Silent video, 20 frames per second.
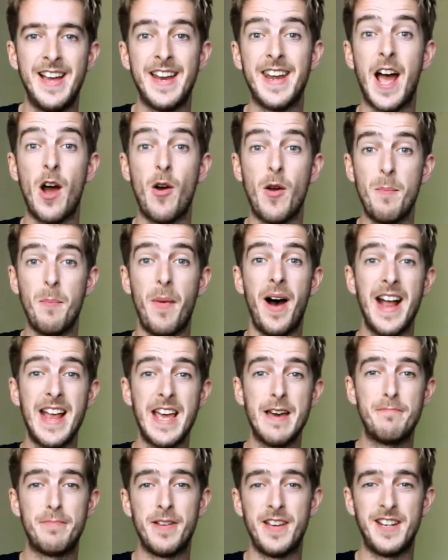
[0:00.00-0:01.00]
Now in my
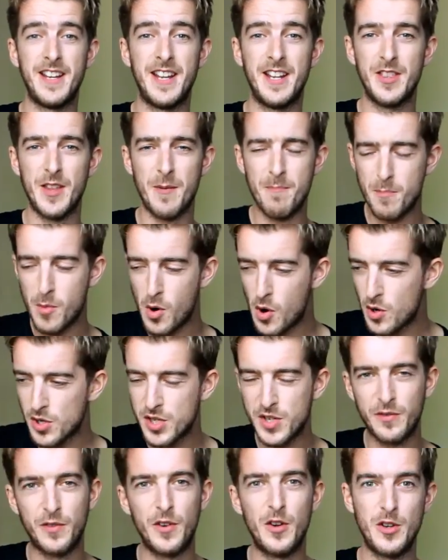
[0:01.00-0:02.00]
opinion, the
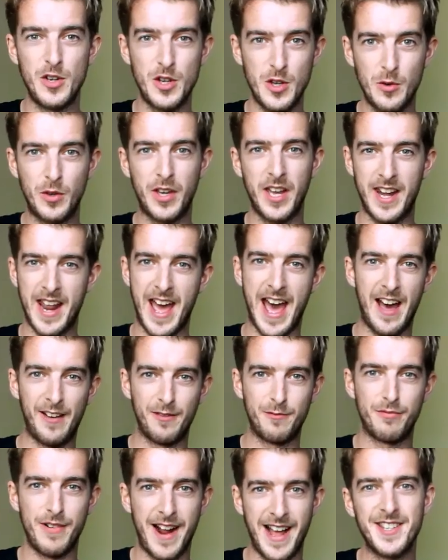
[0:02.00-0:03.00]
most fun you can
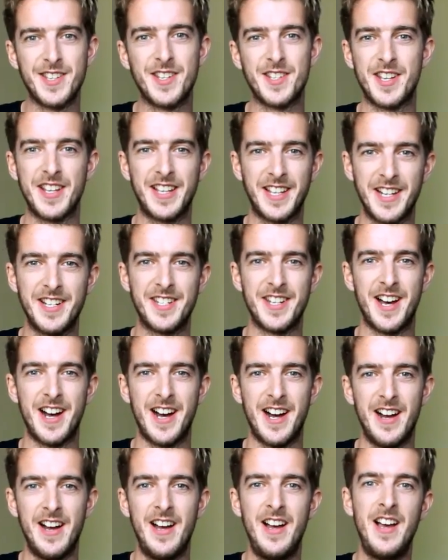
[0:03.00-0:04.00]
have practicing
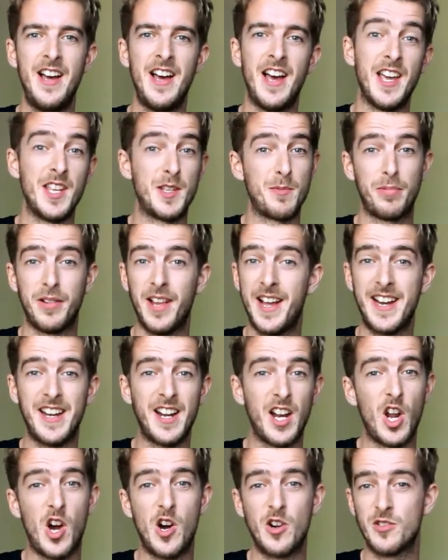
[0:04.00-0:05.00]
guitar is playing
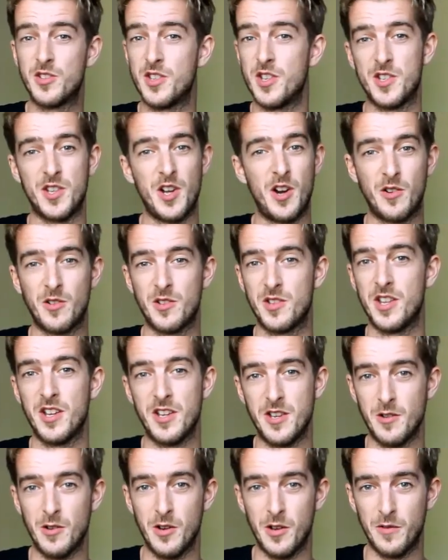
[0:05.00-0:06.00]
along to songs
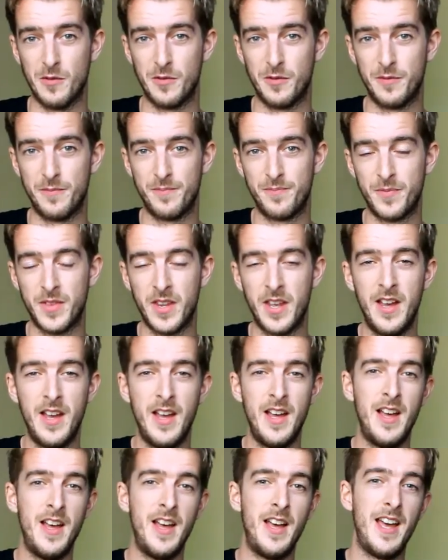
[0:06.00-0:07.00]
that you love.
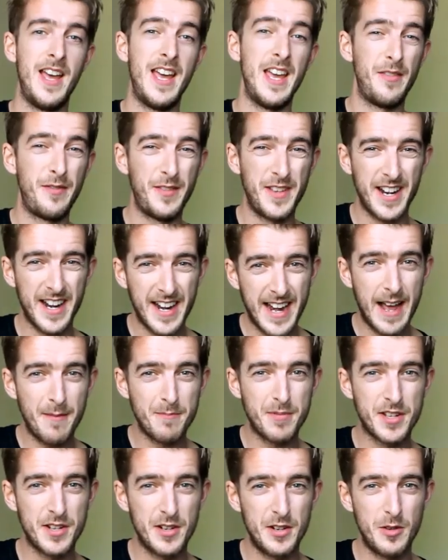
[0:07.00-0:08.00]
If you're an
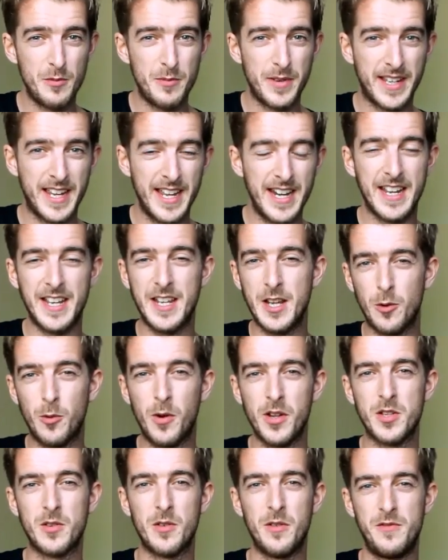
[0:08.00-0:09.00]
absolute beginner, you'll
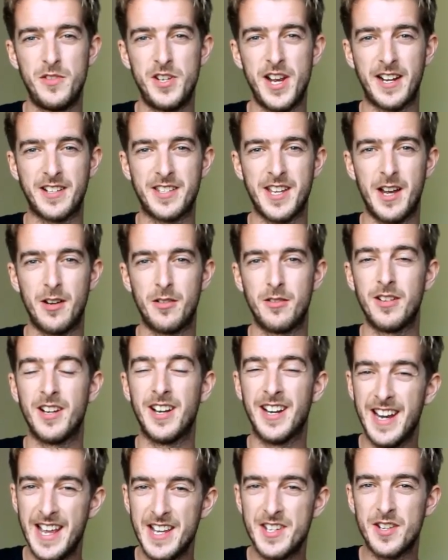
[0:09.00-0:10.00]
want to have checked out
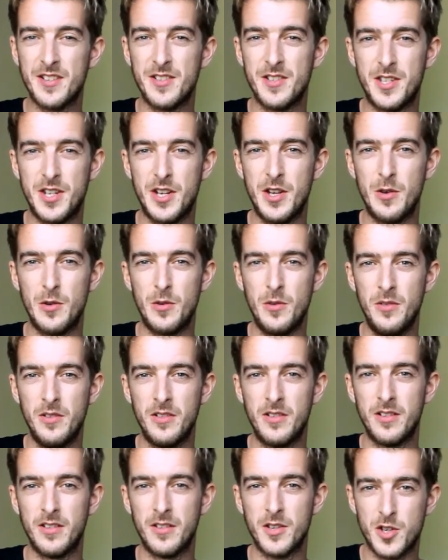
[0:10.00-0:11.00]
lesson two,
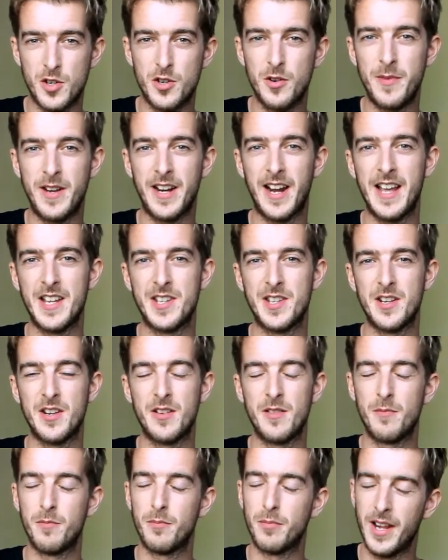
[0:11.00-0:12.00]
the strumming
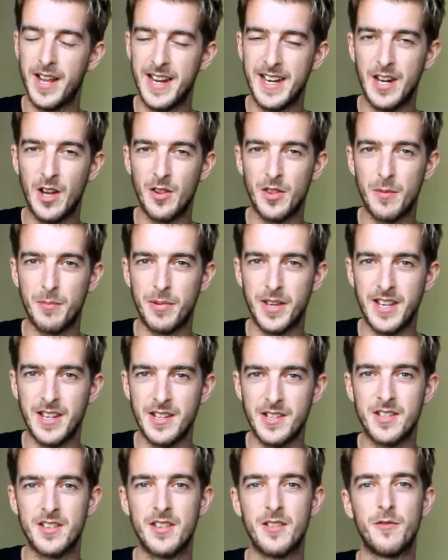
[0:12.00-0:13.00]
lesson, playing on the
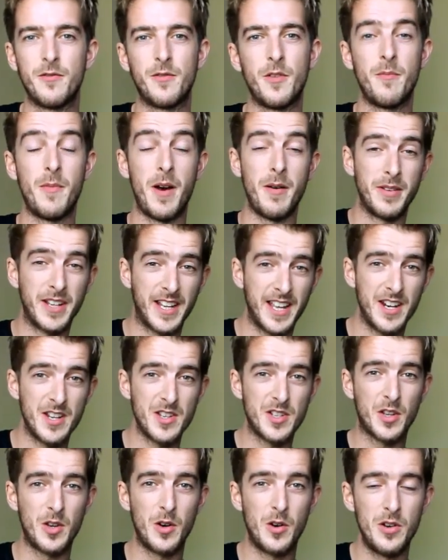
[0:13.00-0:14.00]
beat from my
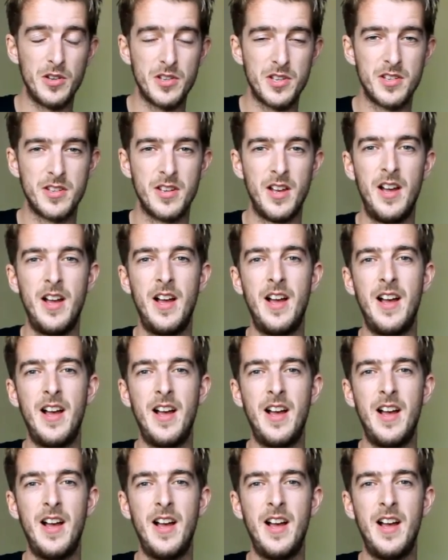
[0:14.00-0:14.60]
beginner's course,